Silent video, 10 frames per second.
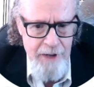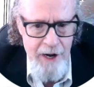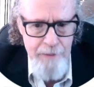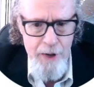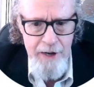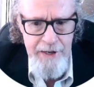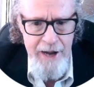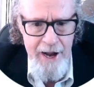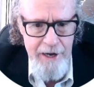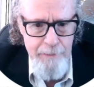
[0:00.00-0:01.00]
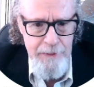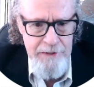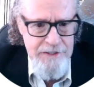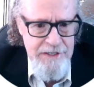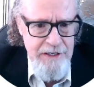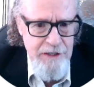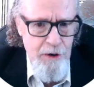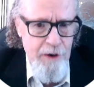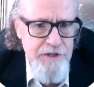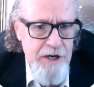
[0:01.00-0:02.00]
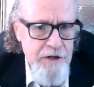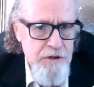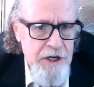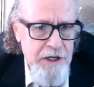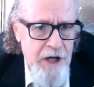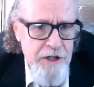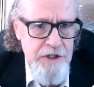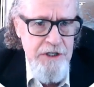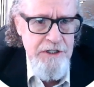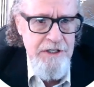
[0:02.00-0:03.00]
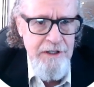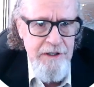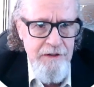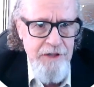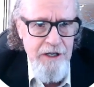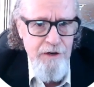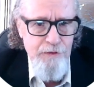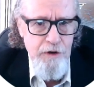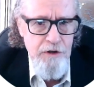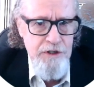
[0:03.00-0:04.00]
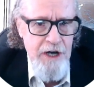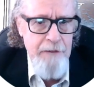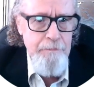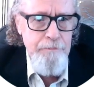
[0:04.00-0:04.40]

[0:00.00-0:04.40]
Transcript: I'm Brian Hageman, CEO of Deluge Technologies. Thank you for your time.